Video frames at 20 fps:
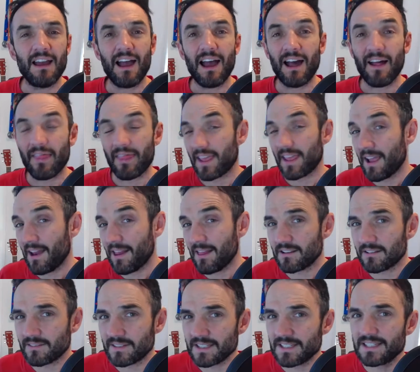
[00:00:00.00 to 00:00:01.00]
At the end
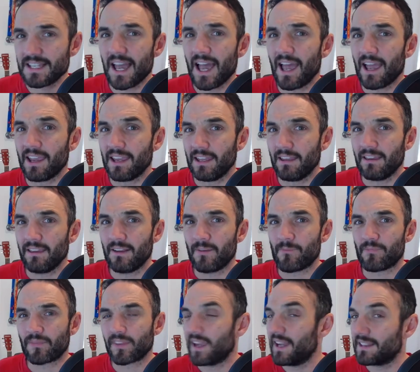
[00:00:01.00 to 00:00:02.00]
of the day,
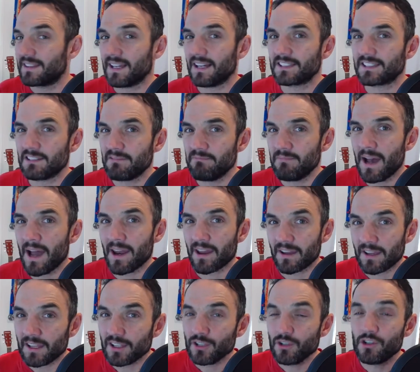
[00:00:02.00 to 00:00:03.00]
it doesn't
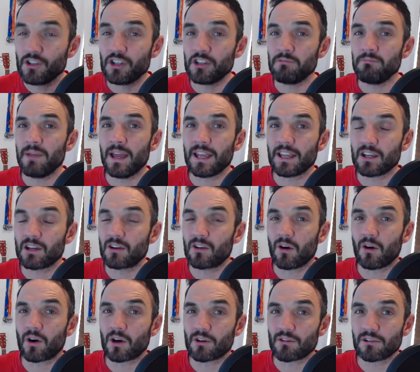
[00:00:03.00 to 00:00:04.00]
matter. You can make
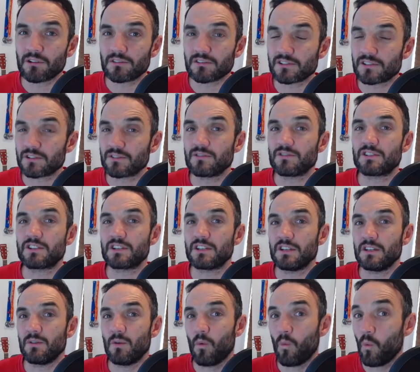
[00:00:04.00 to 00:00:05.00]
cockroach
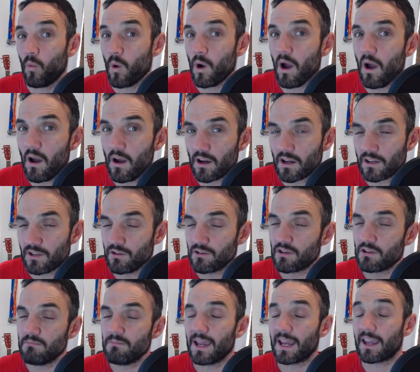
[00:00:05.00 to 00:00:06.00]
sushi work. You
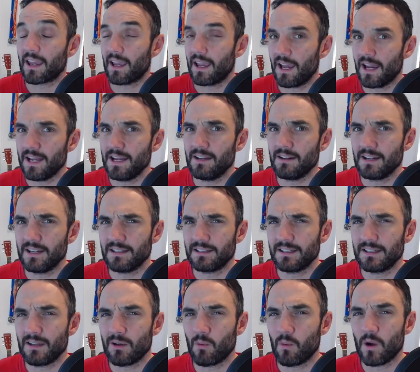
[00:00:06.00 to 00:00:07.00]
can make any
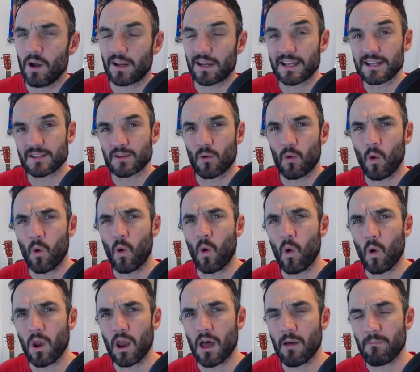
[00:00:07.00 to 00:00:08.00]
idea work. It's
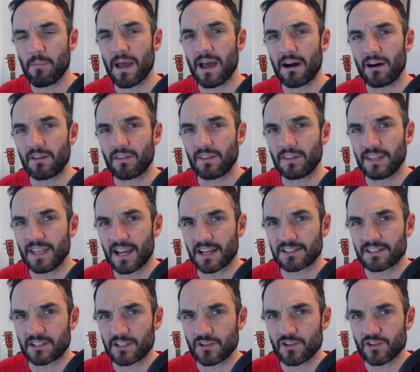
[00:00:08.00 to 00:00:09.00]
all about the
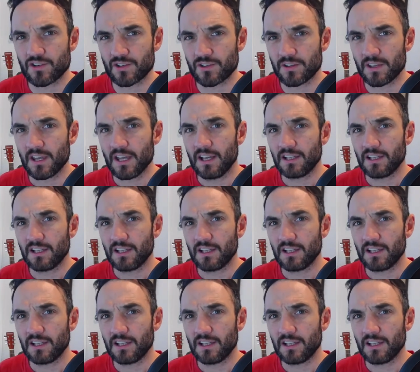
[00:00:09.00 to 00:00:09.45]
execution.